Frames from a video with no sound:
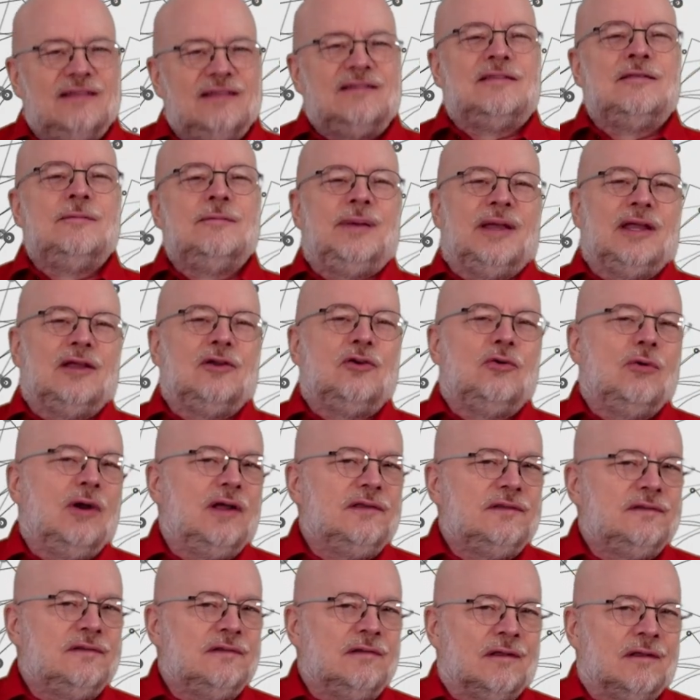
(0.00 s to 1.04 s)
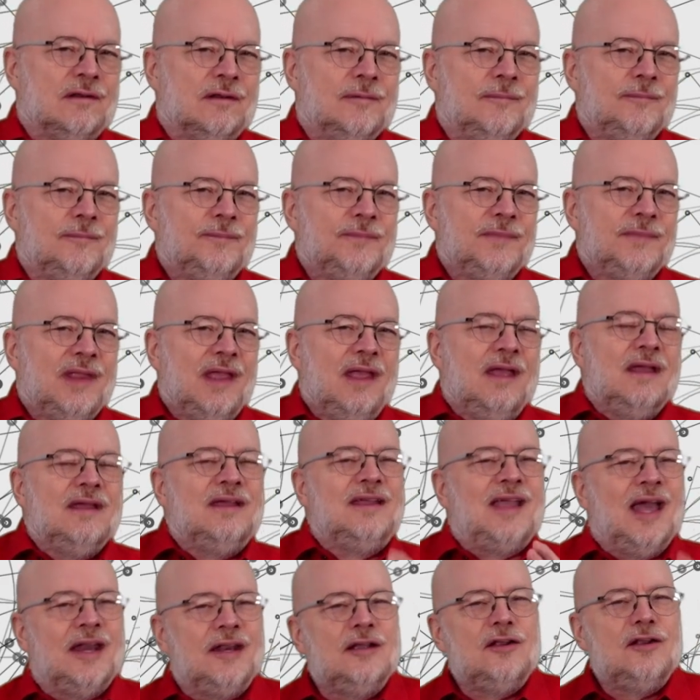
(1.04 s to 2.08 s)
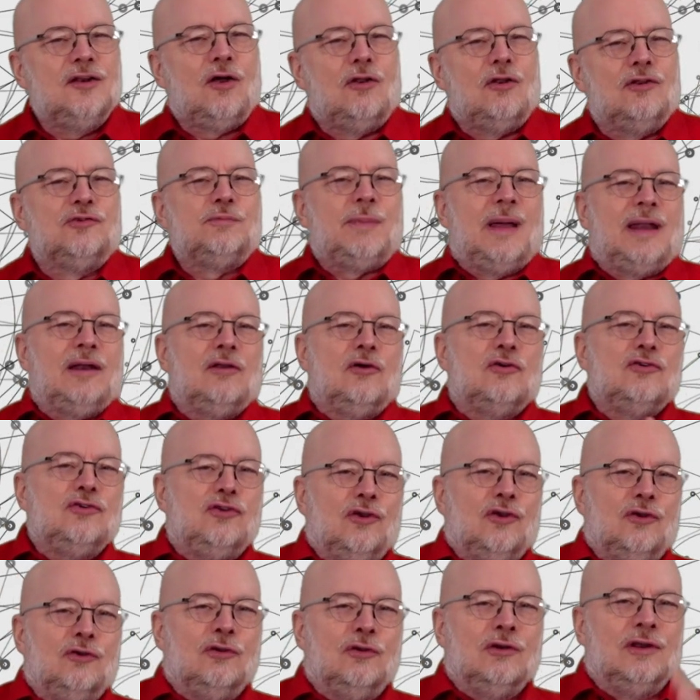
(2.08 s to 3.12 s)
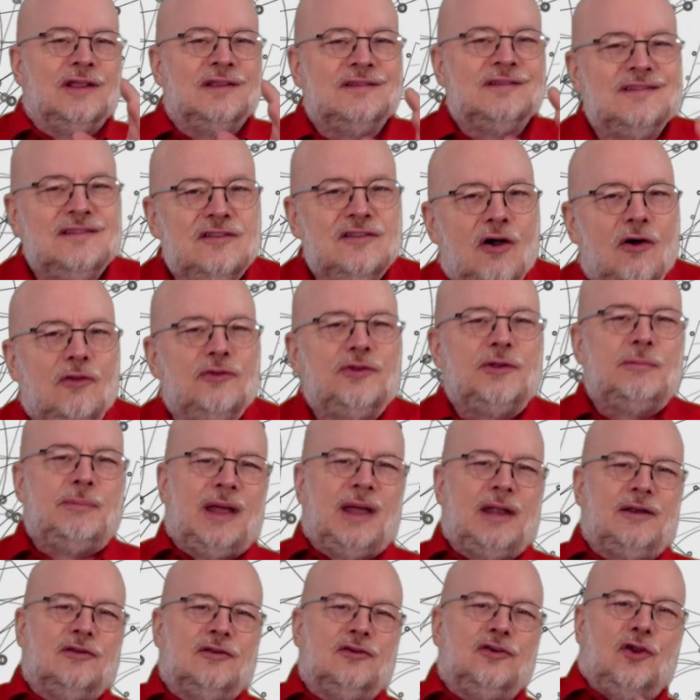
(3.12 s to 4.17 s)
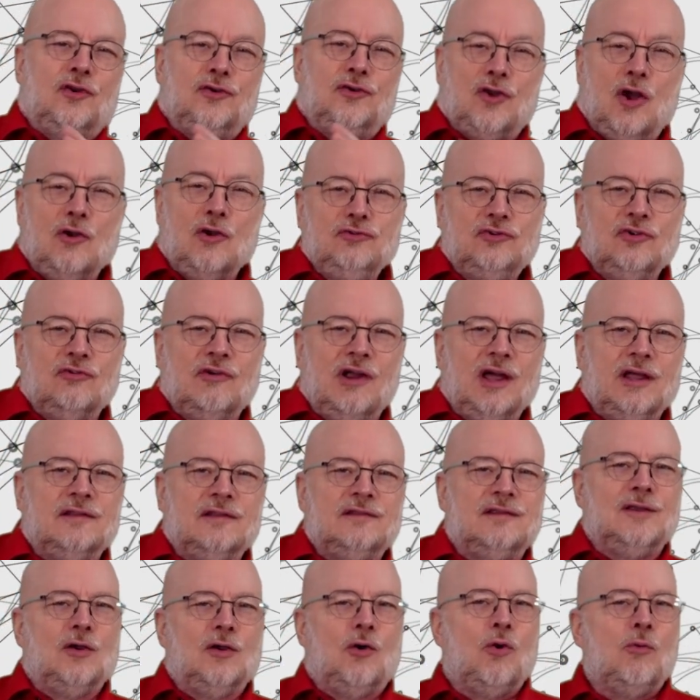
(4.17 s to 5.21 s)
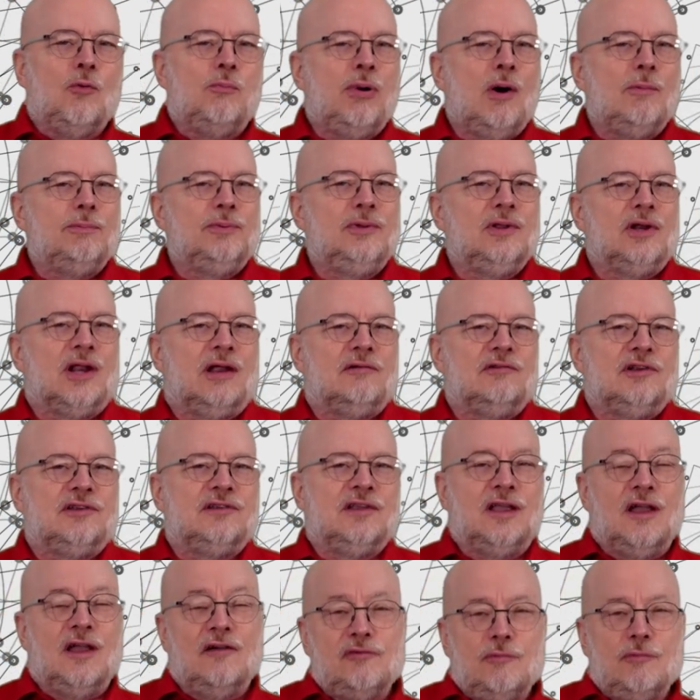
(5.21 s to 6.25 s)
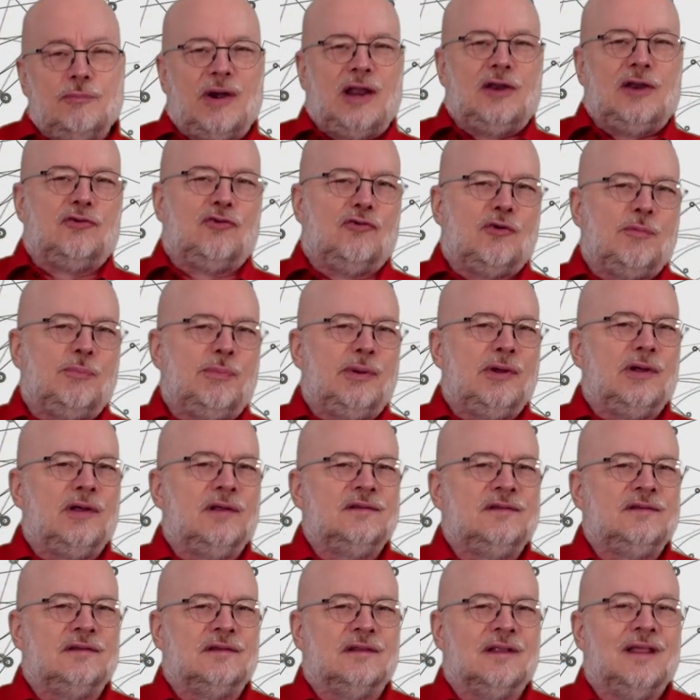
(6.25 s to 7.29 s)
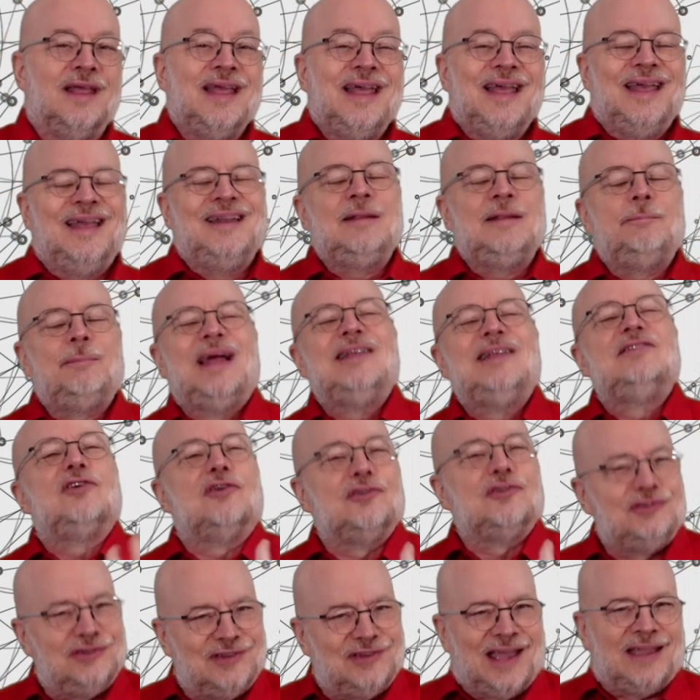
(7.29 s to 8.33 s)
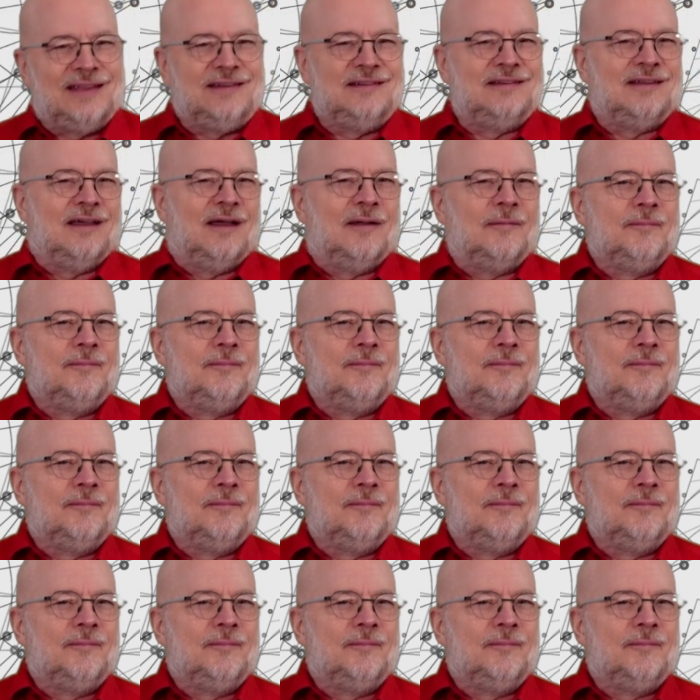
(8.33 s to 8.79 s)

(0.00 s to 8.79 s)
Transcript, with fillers: the big question. Getting a knowledge panel on Google is not dependent on notoriety or popularity of a brand or a person. It depends on data.